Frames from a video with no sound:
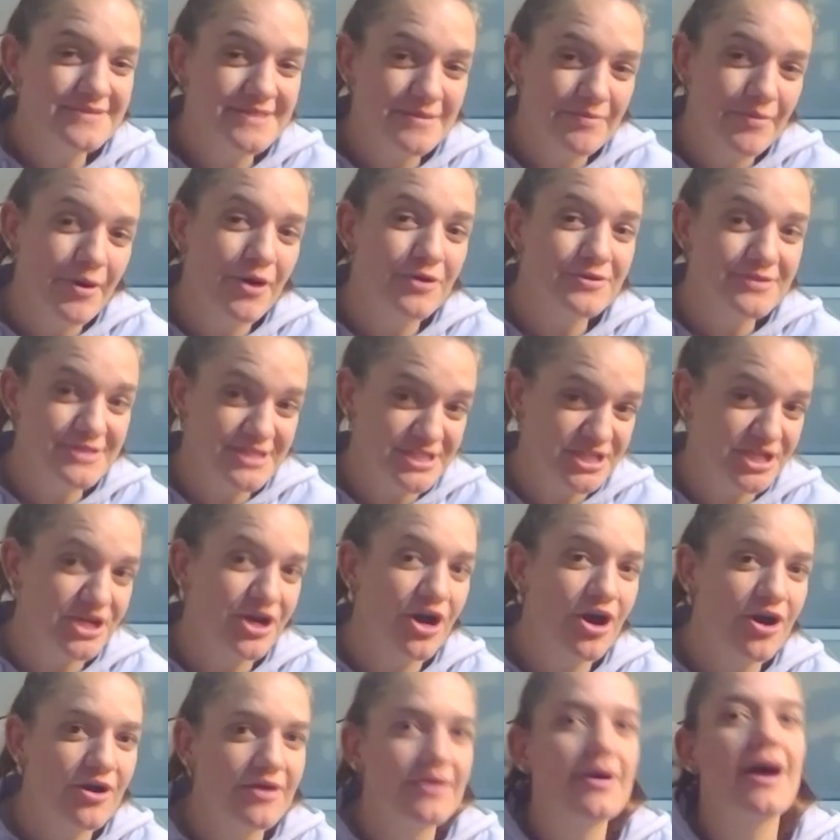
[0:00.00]
I'm supposed to go.
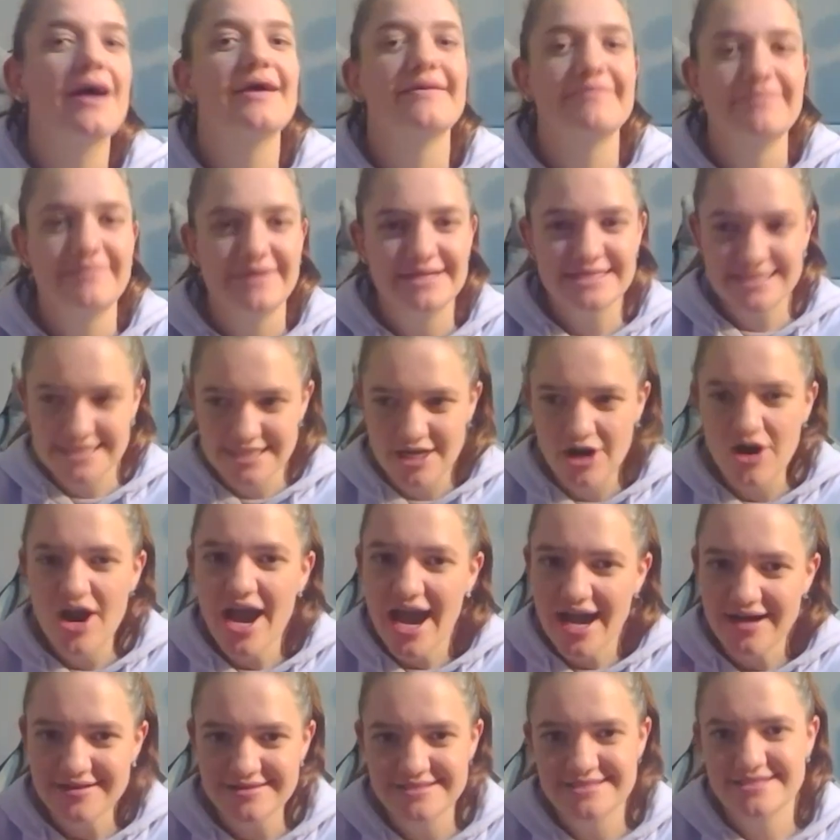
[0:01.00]
I'm meant to go
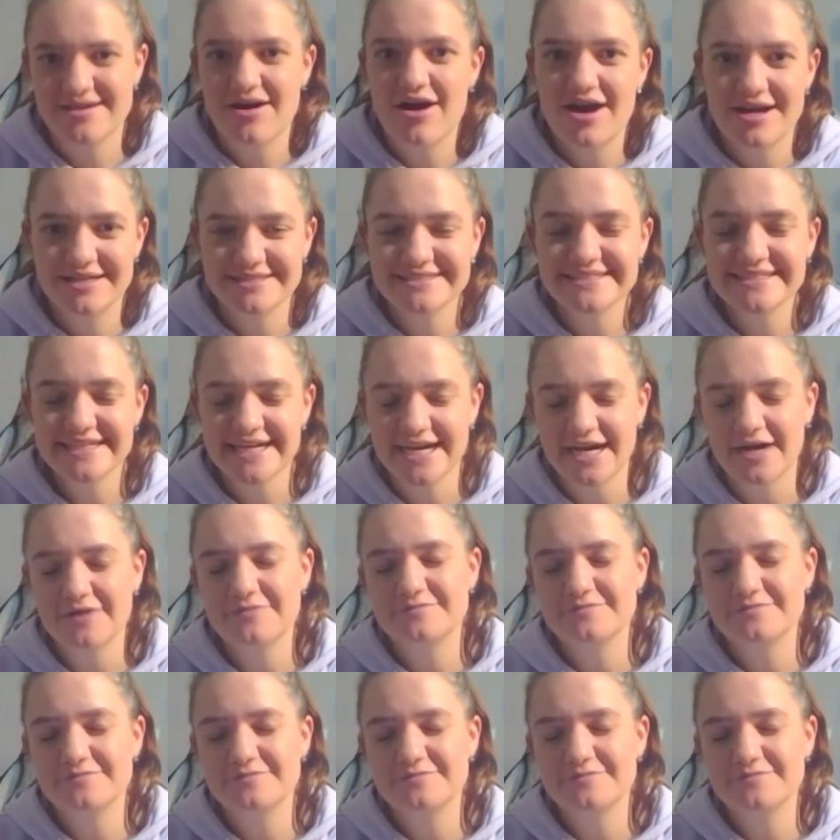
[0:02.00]
outside. Yeah.